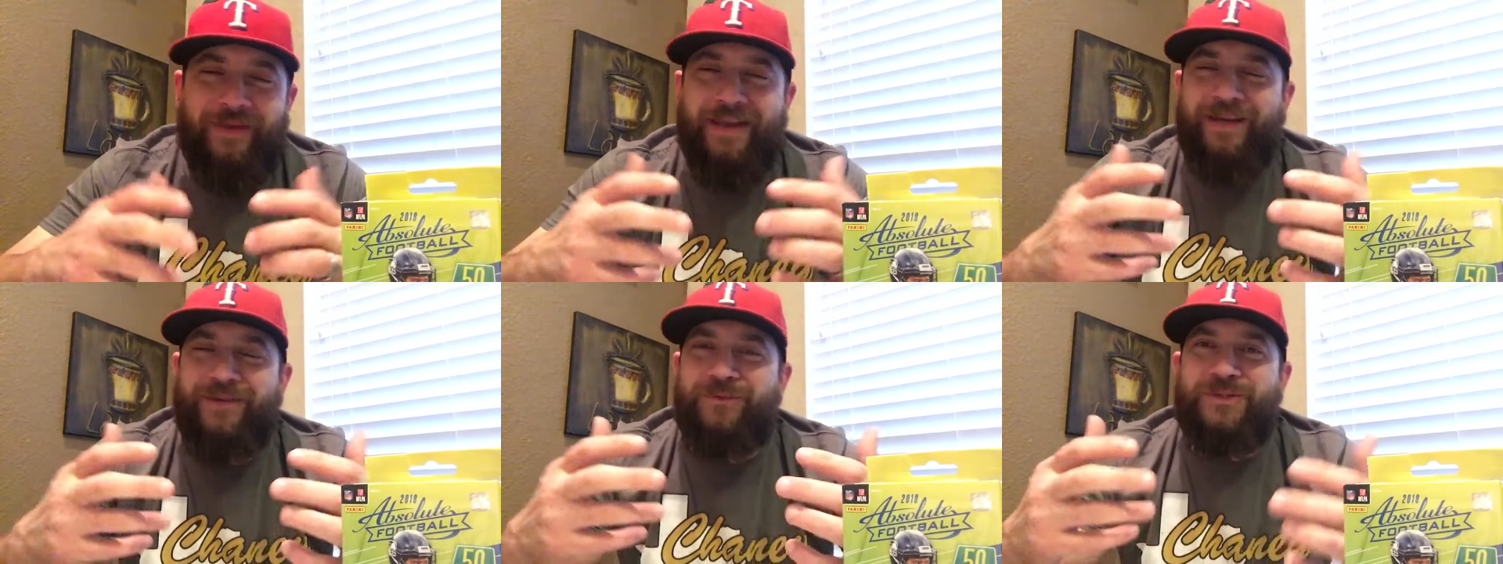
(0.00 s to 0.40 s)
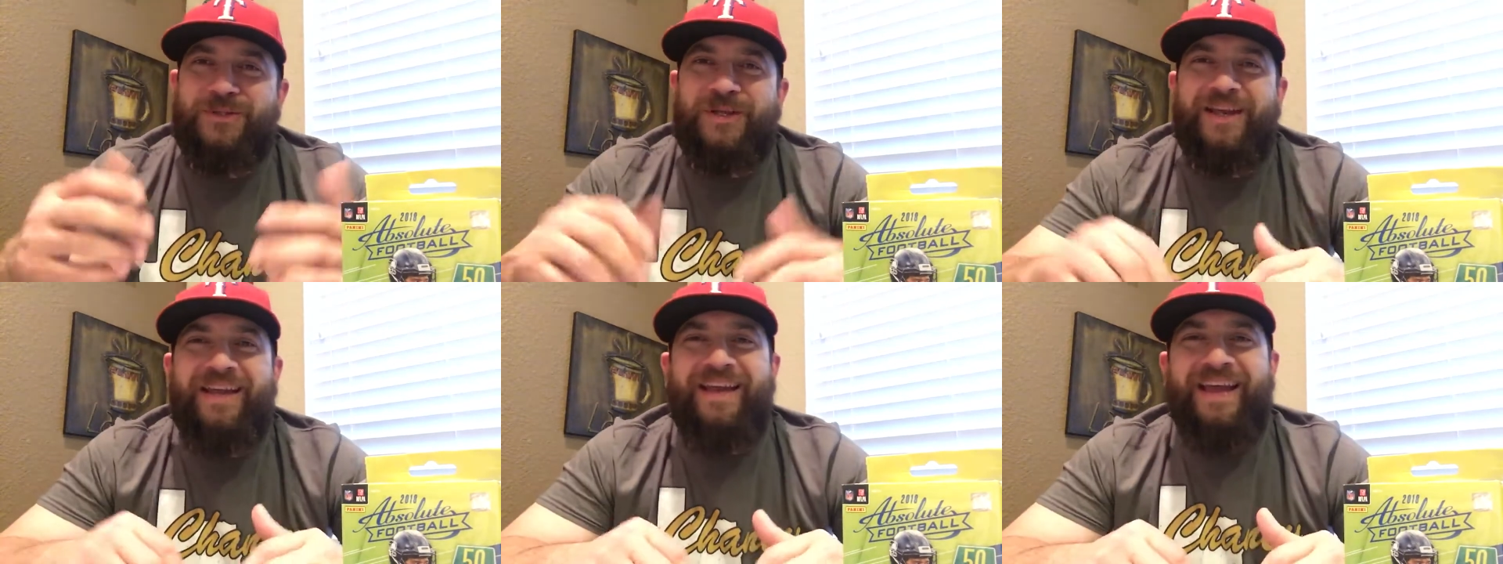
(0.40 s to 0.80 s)
Man, it was
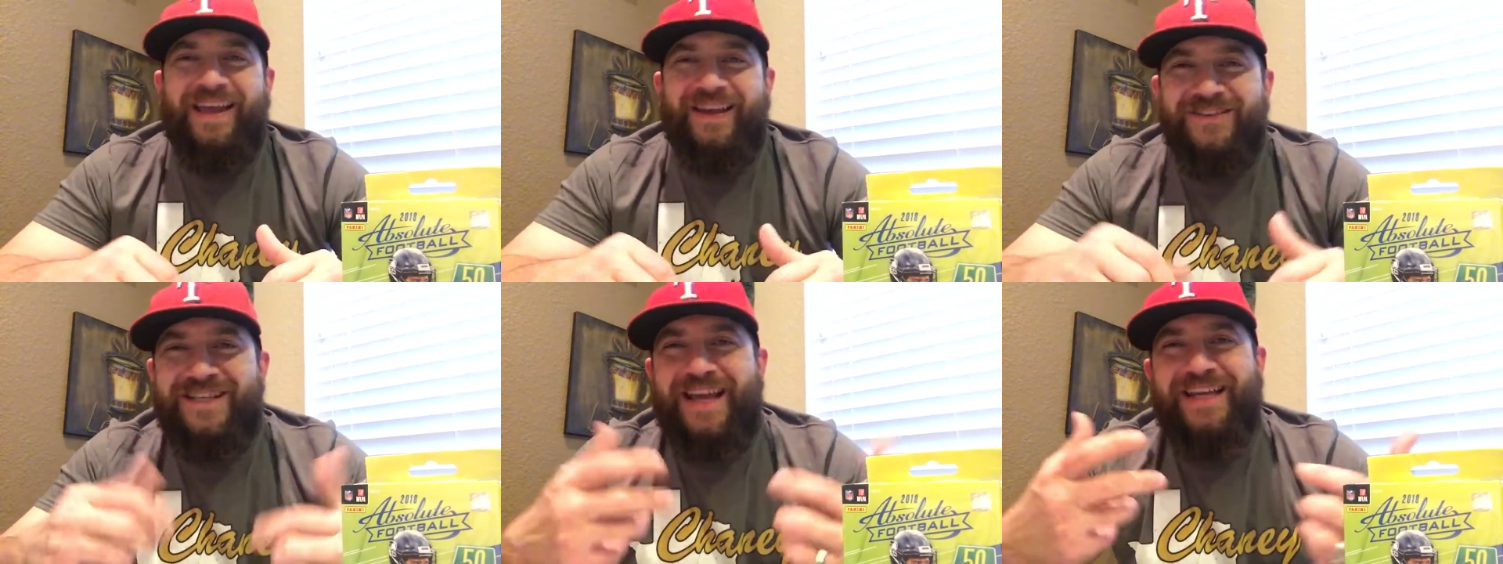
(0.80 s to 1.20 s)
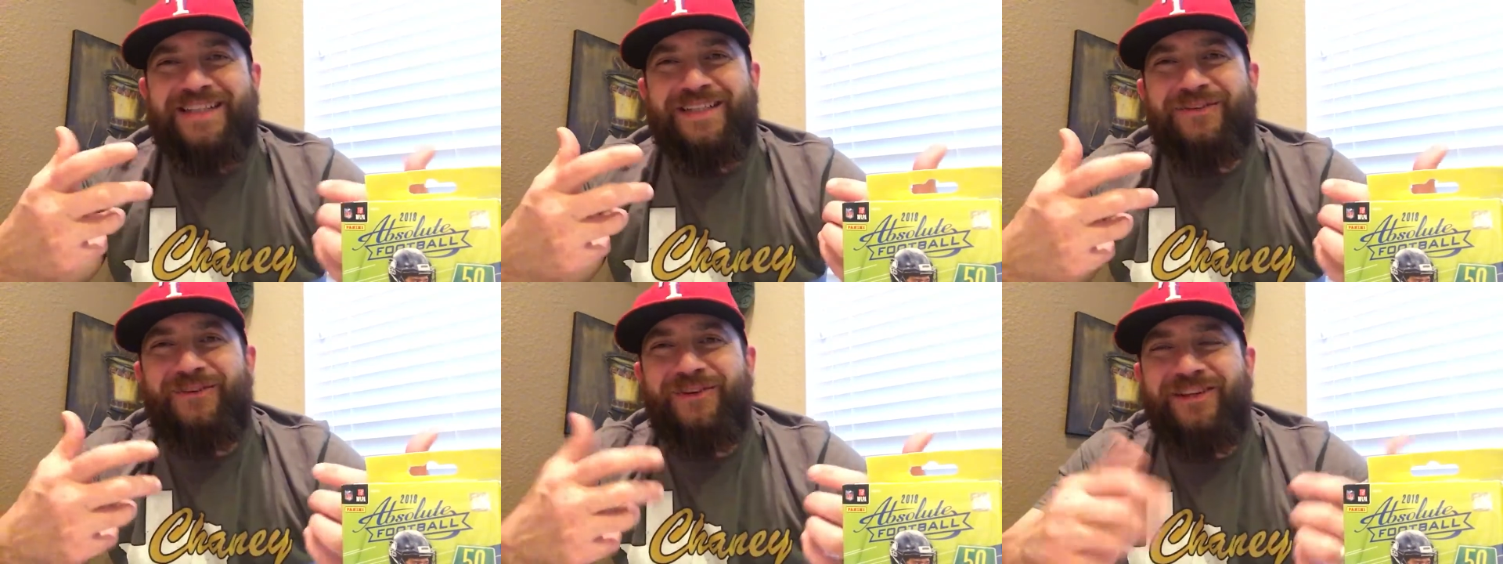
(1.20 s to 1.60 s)
it was
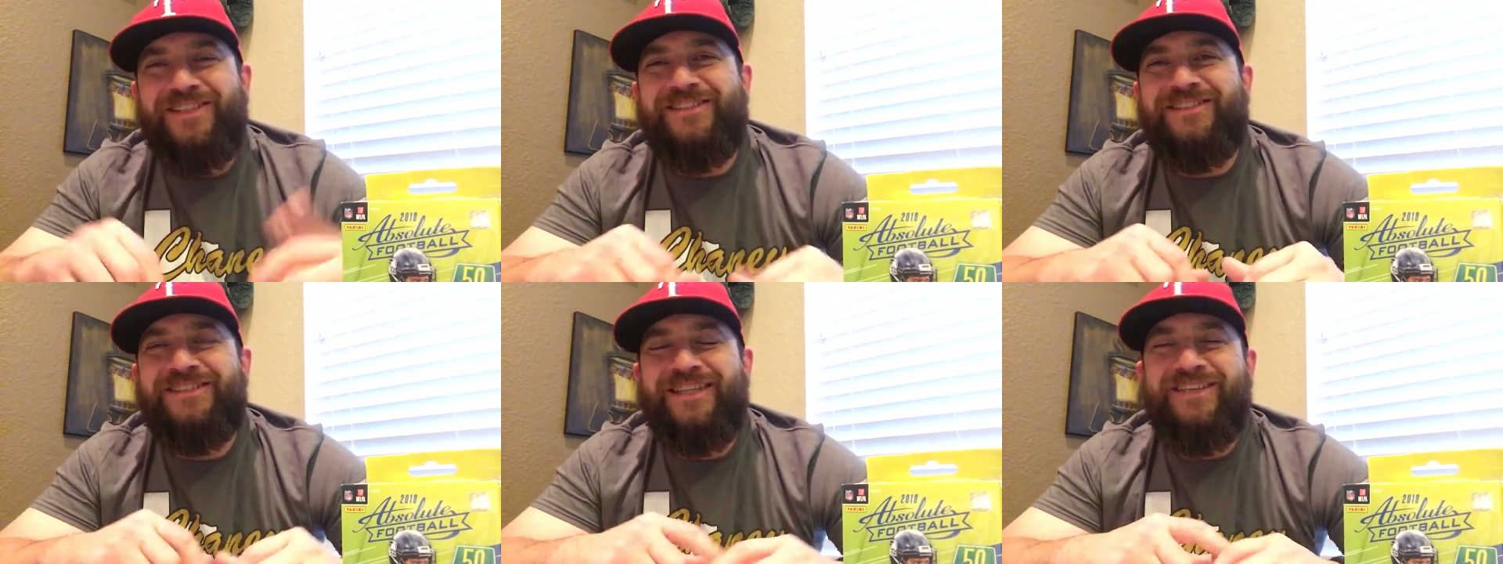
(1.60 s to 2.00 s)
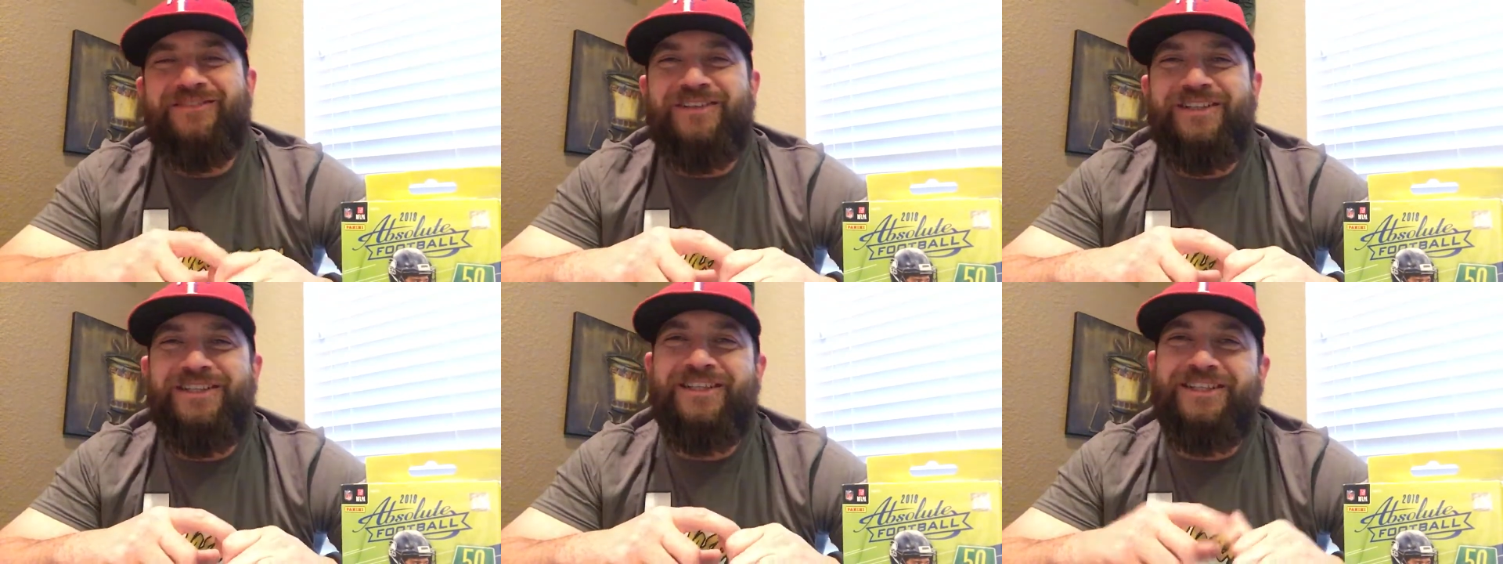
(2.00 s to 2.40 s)
actually really
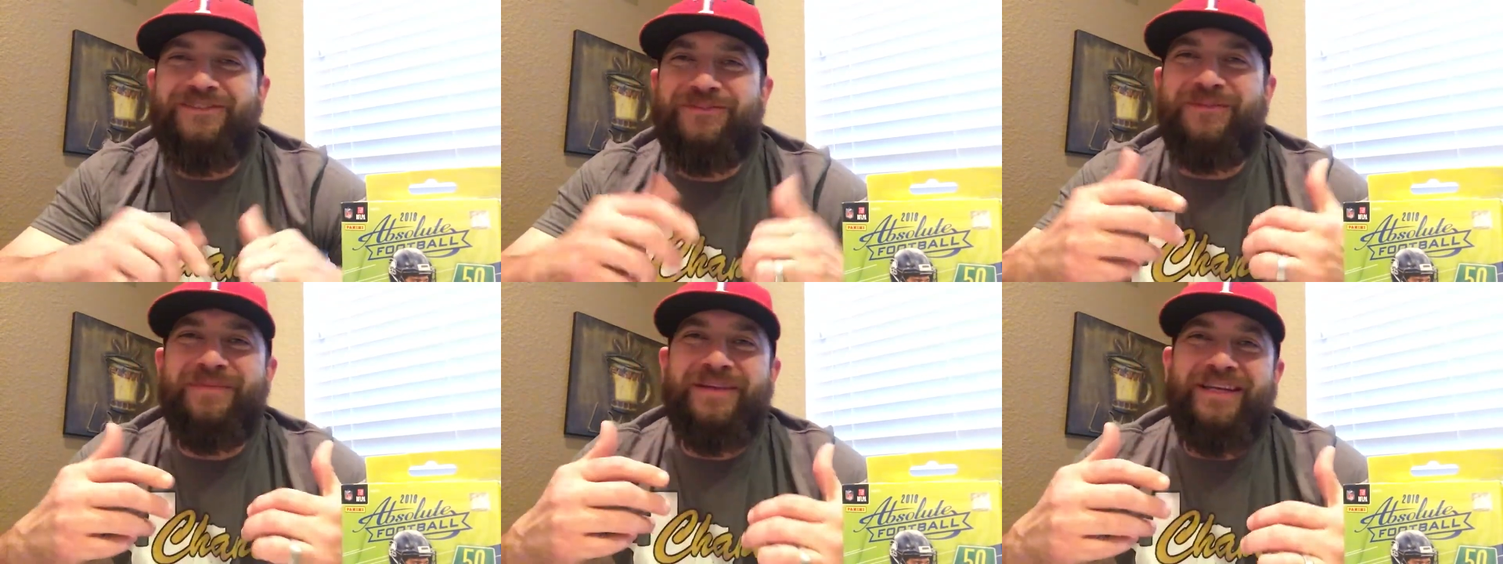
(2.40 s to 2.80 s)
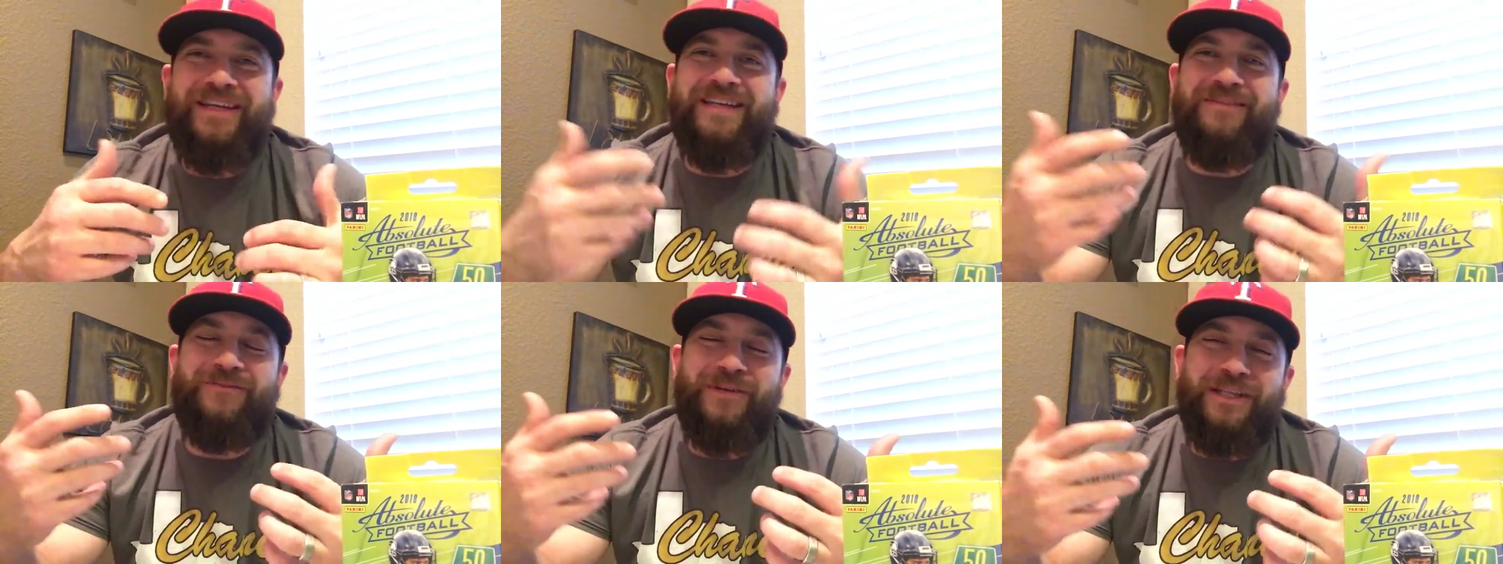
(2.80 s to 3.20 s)
really good for me
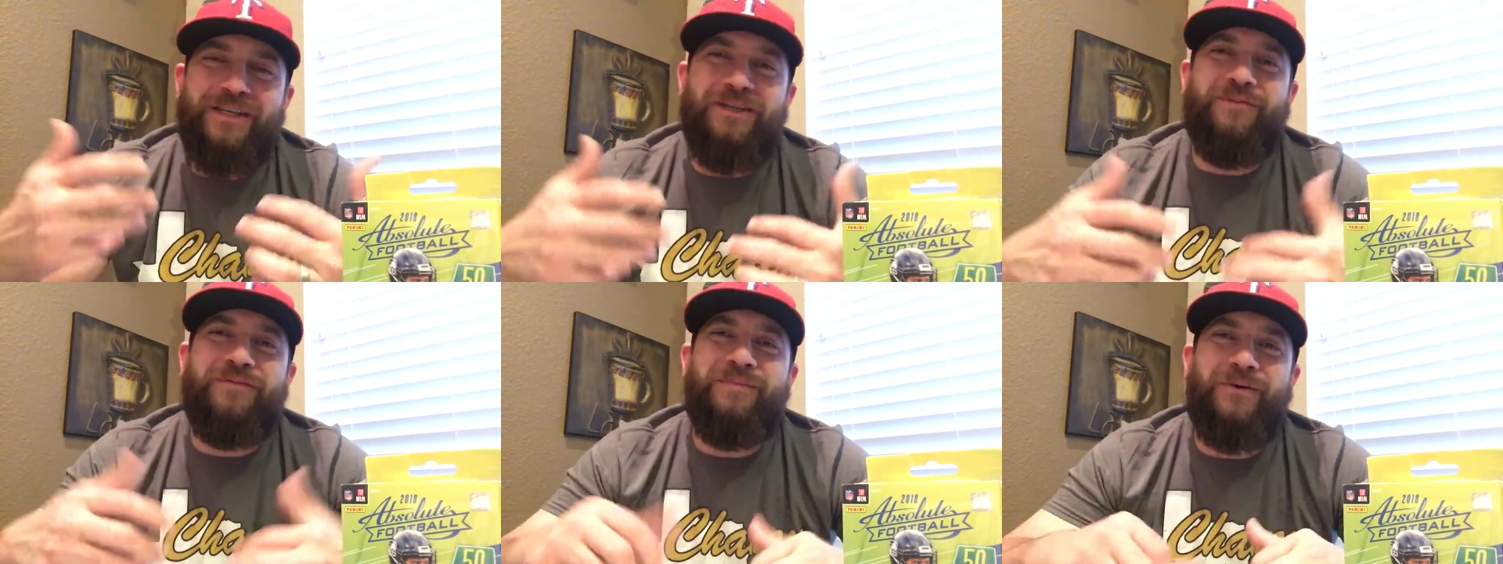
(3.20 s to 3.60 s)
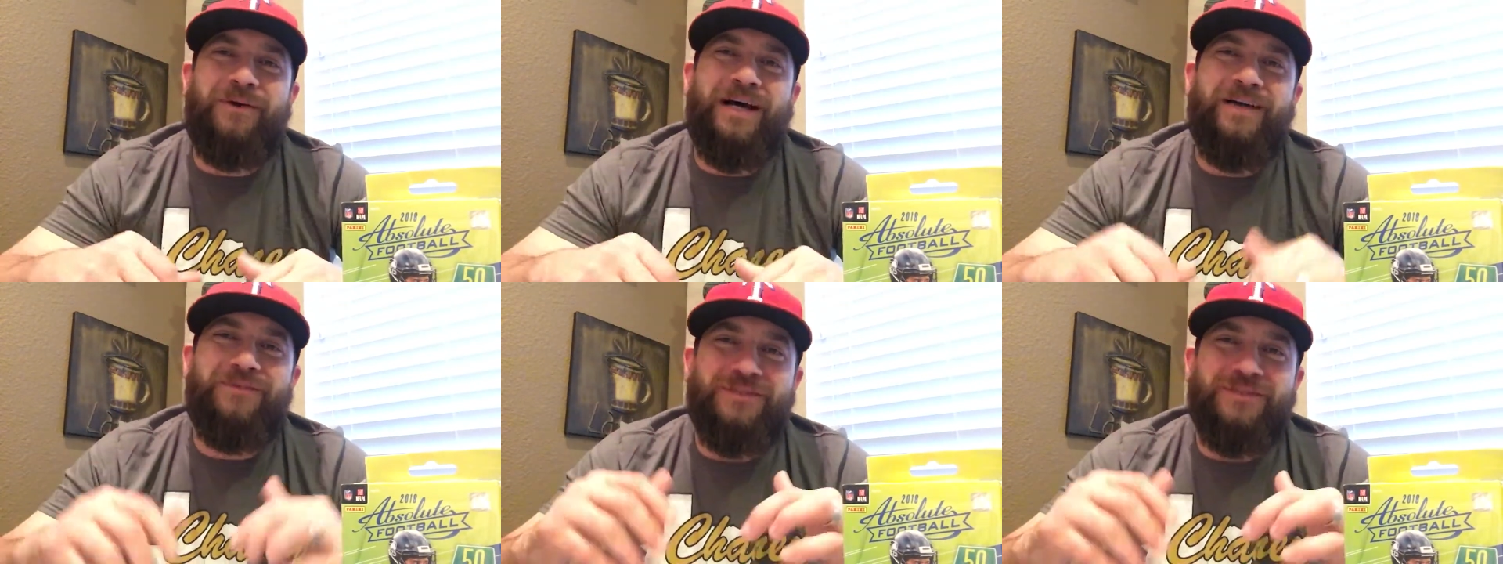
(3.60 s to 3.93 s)
and really good for my wife.